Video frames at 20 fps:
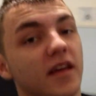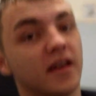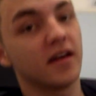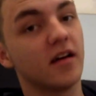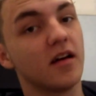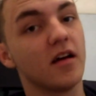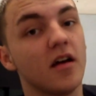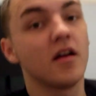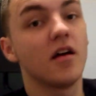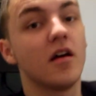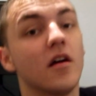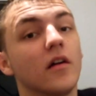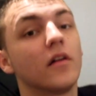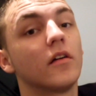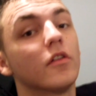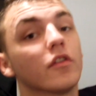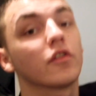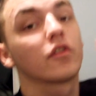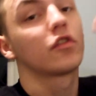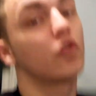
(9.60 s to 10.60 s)
yeah,
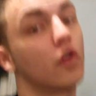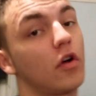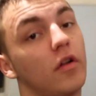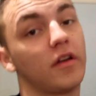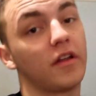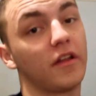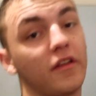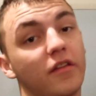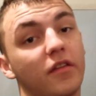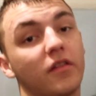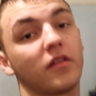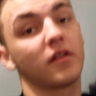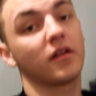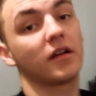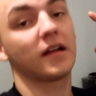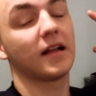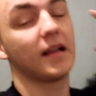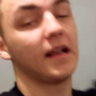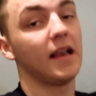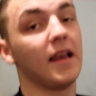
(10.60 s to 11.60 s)
I'm gonna start
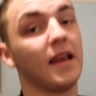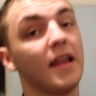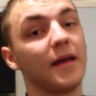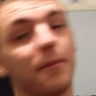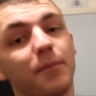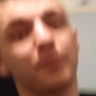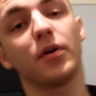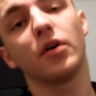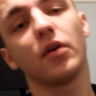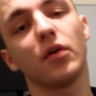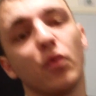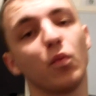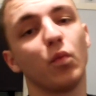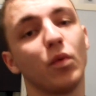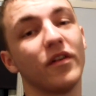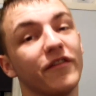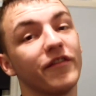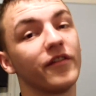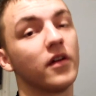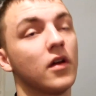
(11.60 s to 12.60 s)
this clip
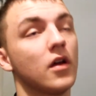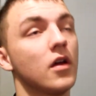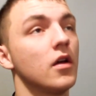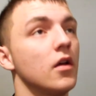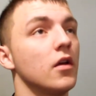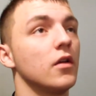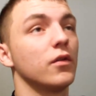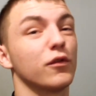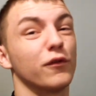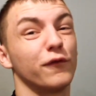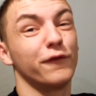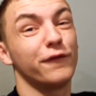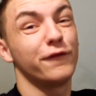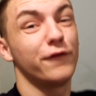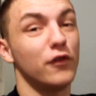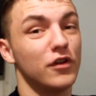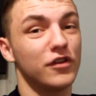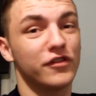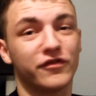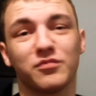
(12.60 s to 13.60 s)
with some
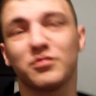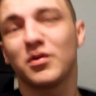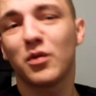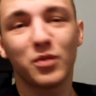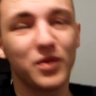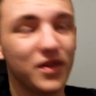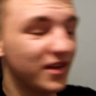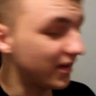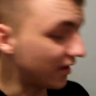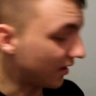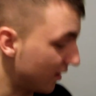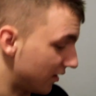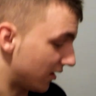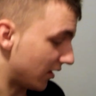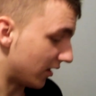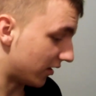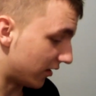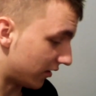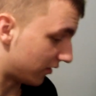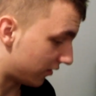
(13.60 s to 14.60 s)
footage from my
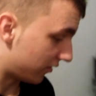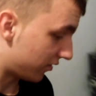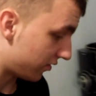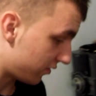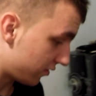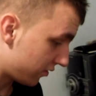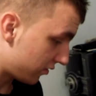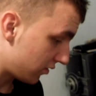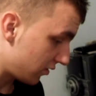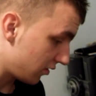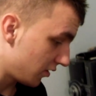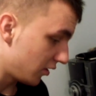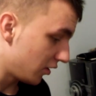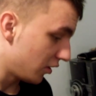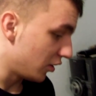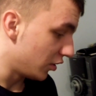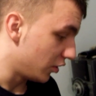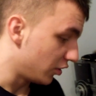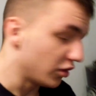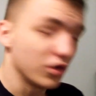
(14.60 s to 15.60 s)
weekend, and
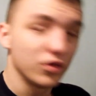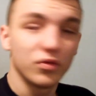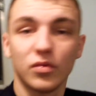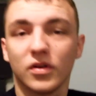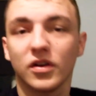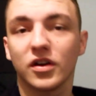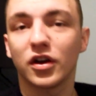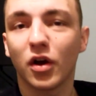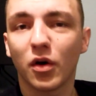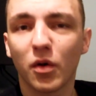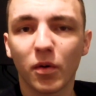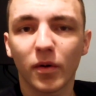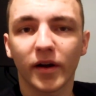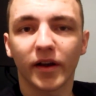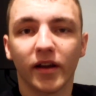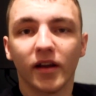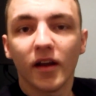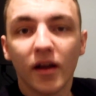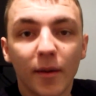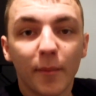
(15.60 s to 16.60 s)
you go
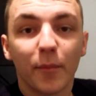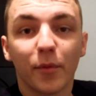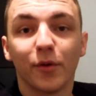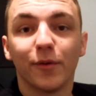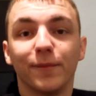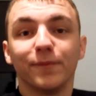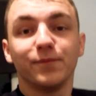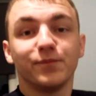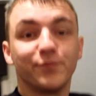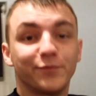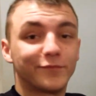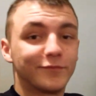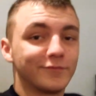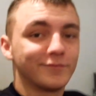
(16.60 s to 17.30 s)
away. But